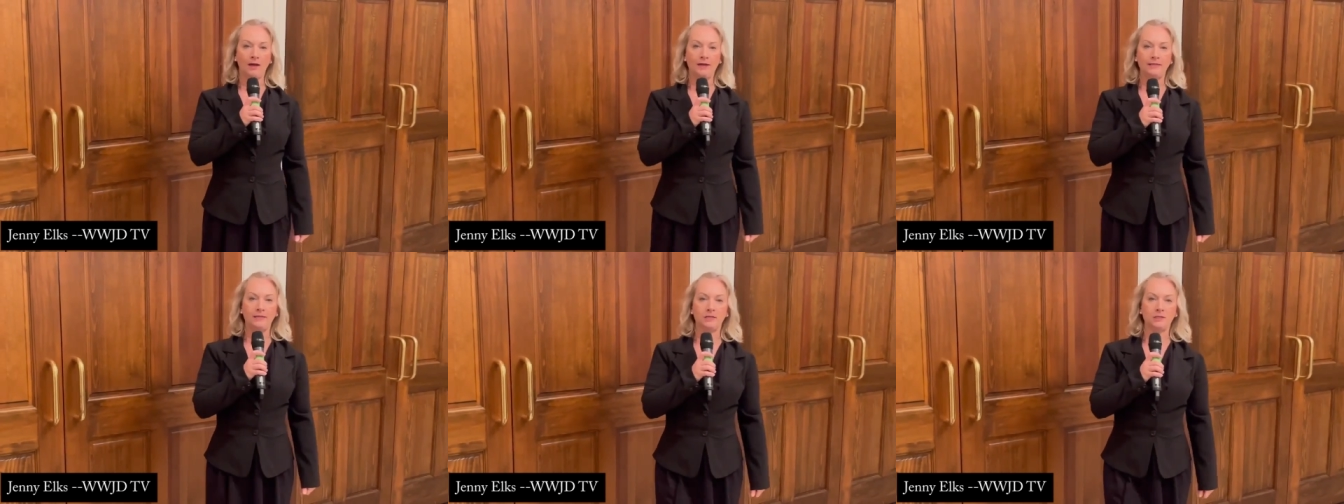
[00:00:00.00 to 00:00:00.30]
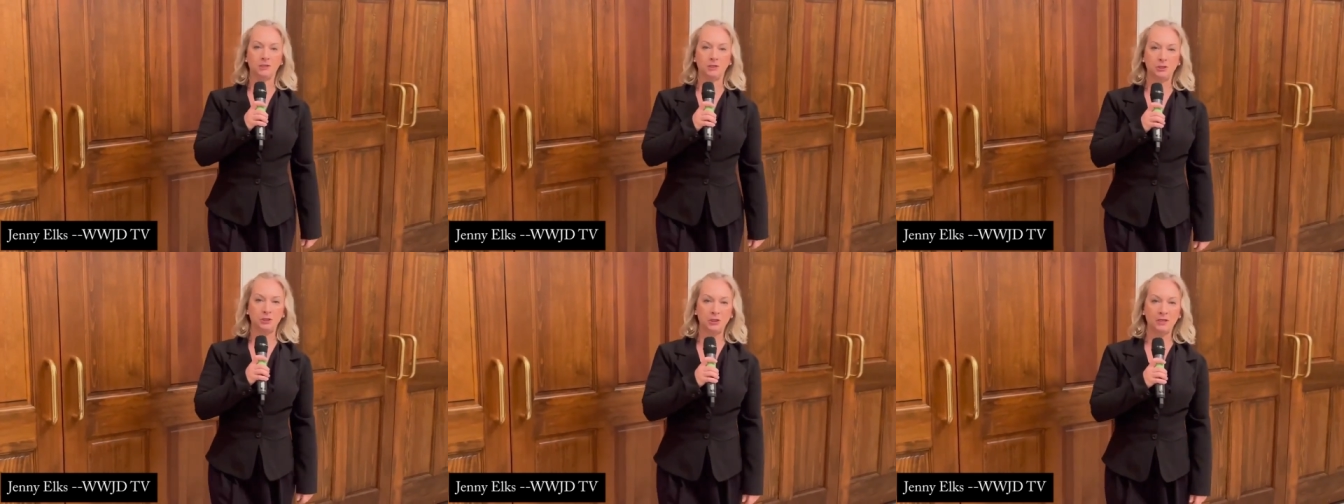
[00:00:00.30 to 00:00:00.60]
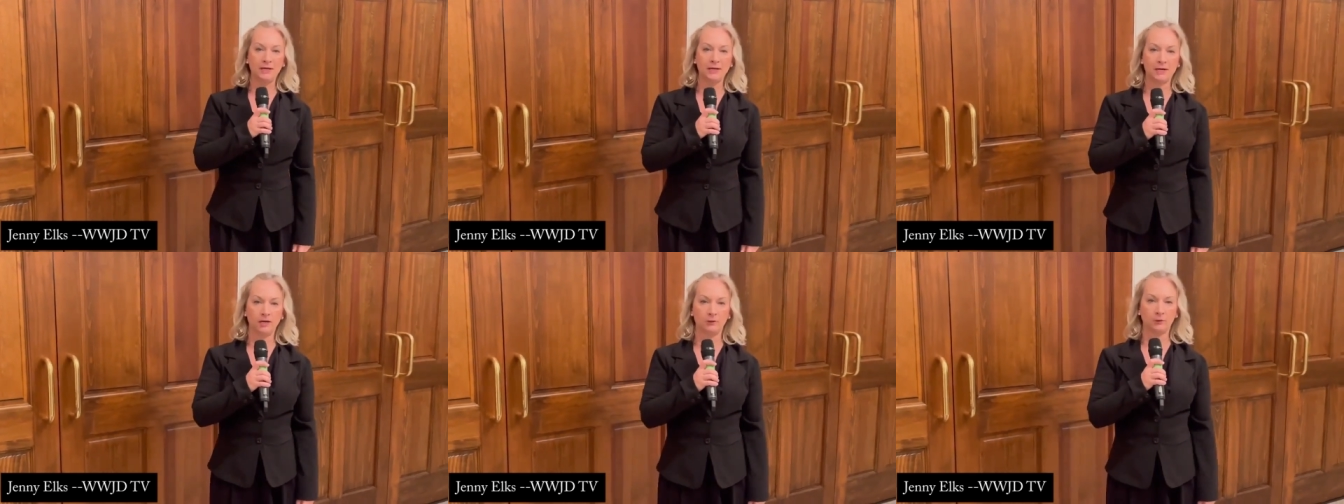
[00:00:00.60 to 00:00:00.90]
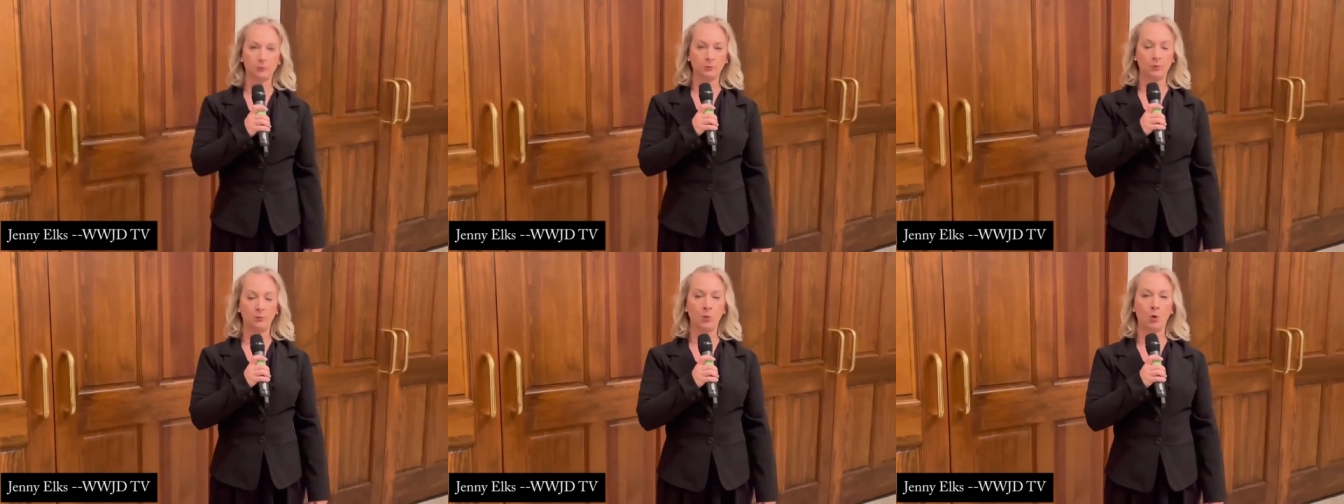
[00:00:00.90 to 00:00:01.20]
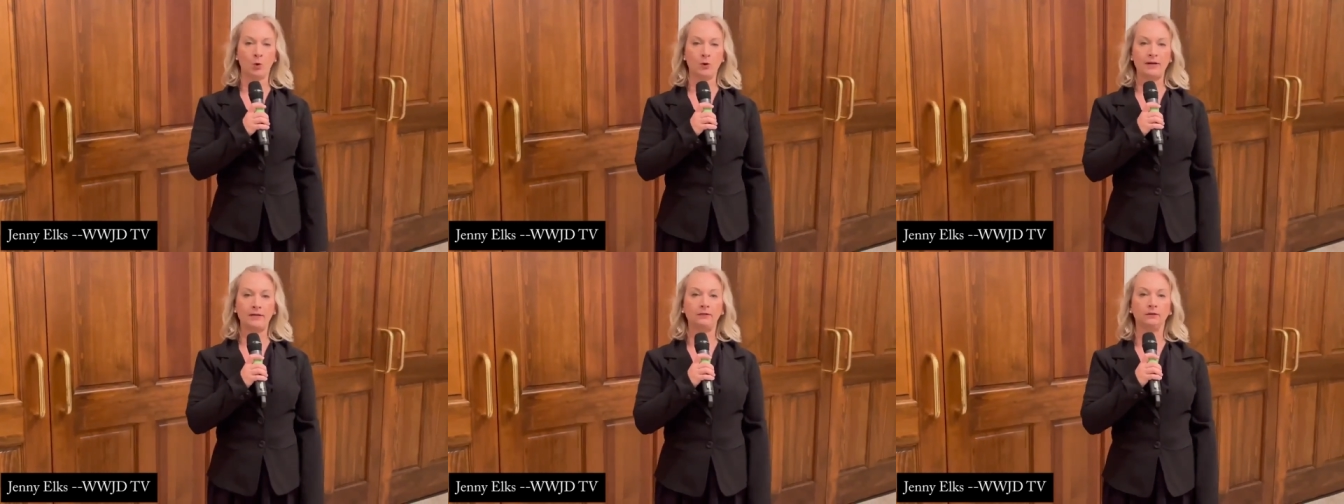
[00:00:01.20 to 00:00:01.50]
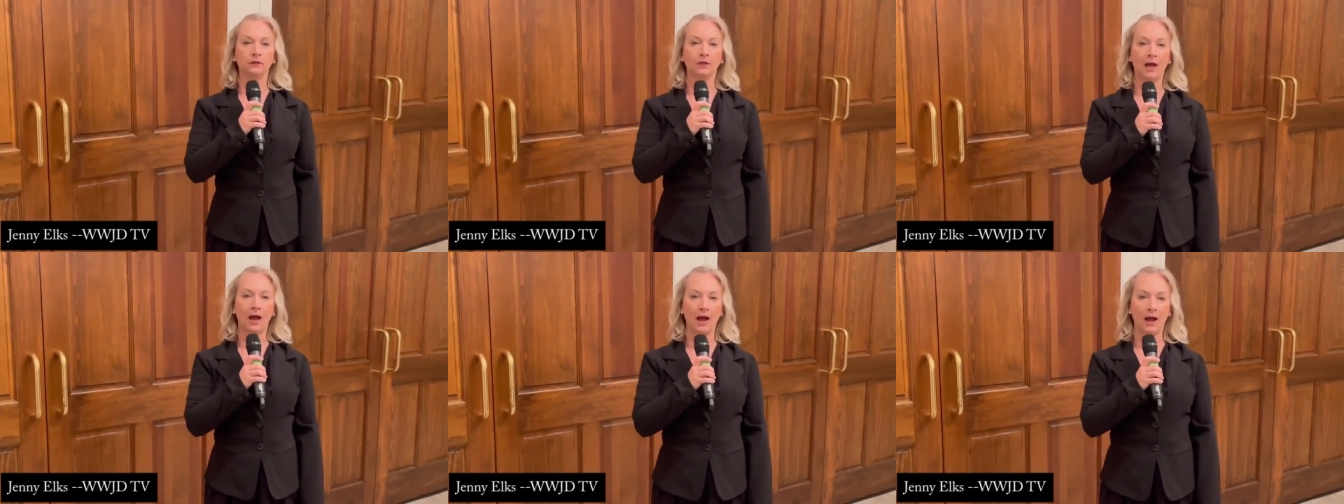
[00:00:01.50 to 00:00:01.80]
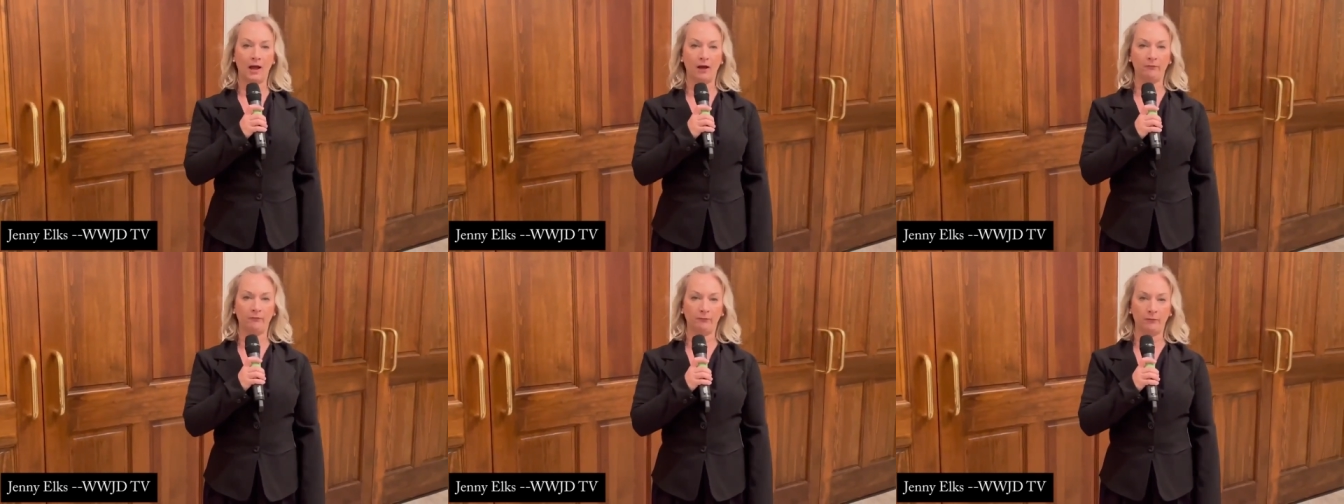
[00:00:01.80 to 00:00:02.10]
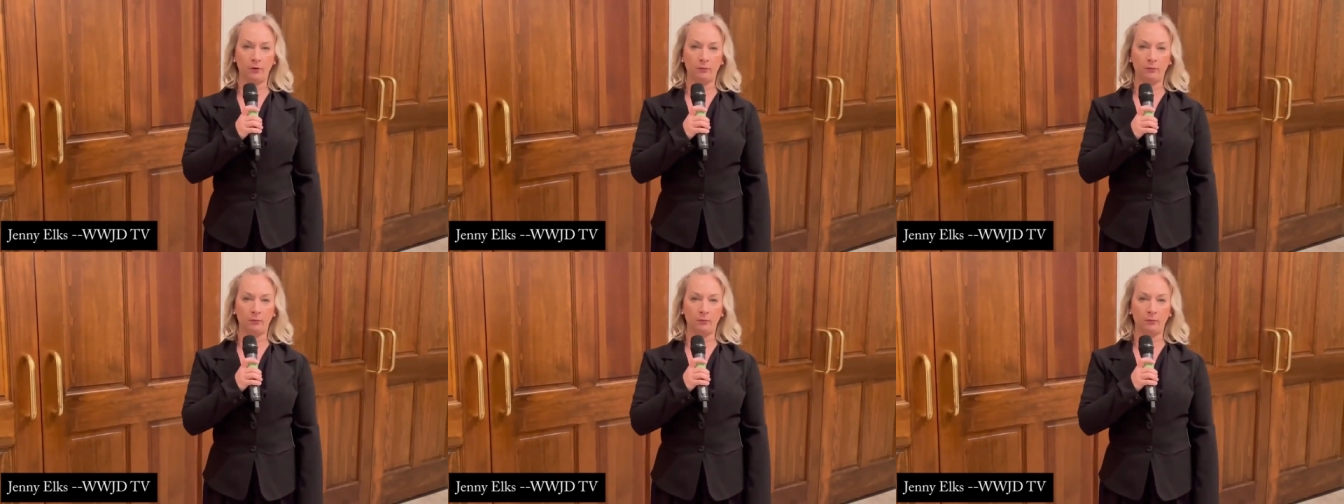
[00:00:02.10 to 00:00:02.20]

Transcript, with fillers: this is Jenny Elks reporting live